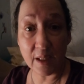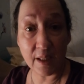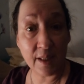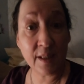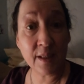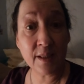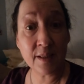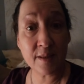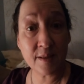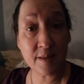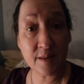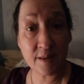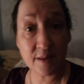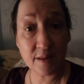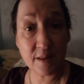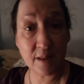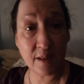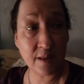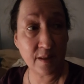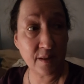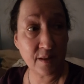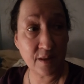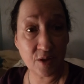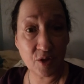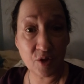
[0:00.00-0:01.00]
Is
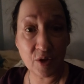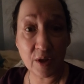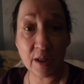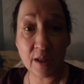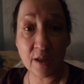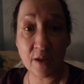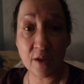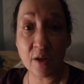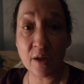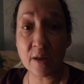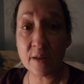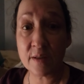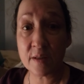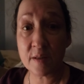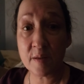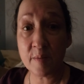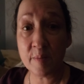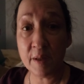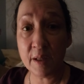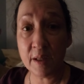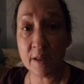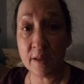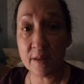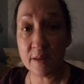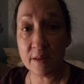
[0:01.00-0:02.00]
is a
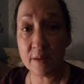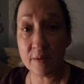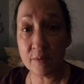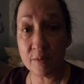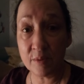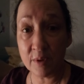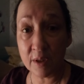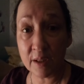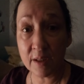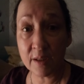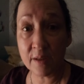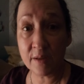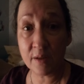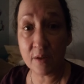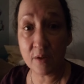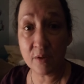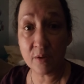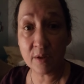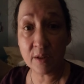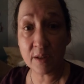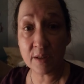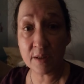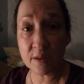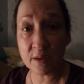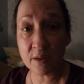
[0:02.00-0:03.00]
tracheostomy really the
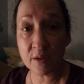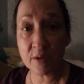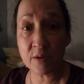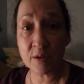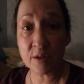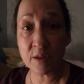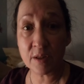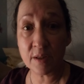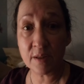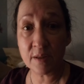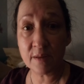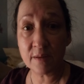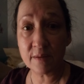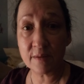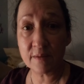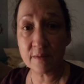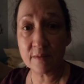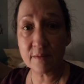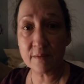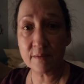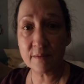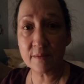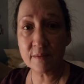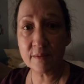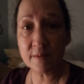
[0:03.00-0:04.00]
only solution?
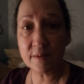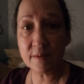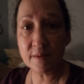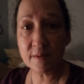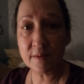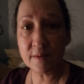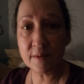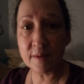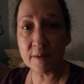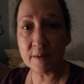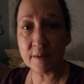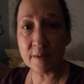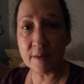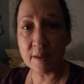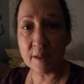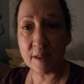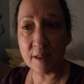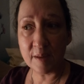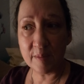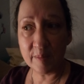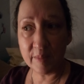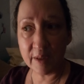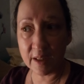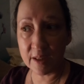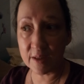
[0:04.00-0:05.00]

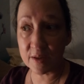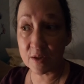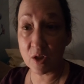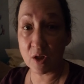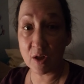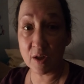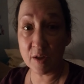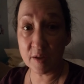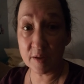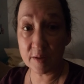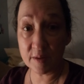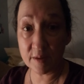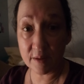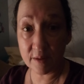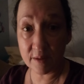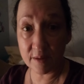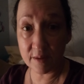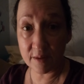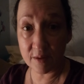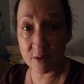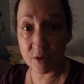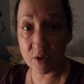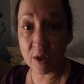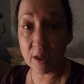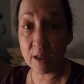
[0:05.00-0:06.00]
because all the
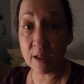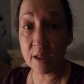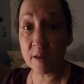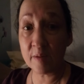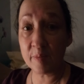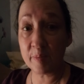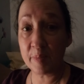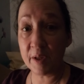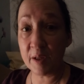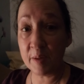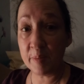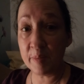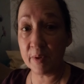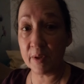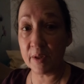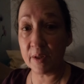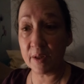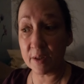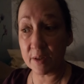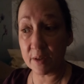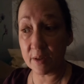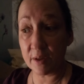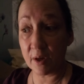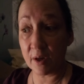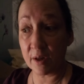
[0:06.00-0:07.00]
trach people
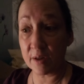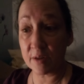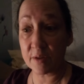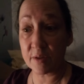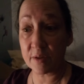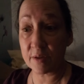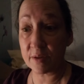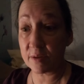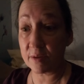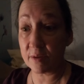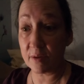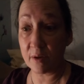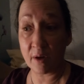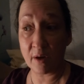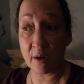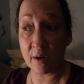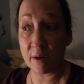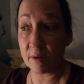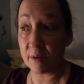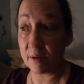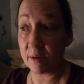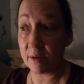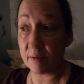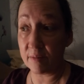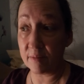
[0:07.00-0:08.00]
are are
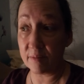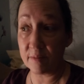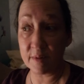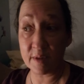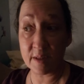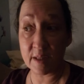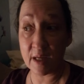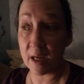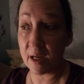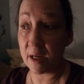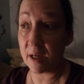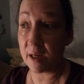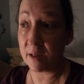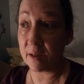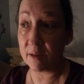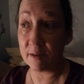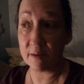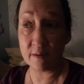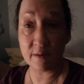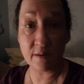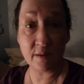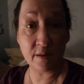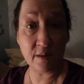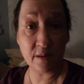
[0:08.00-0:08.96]
are saying,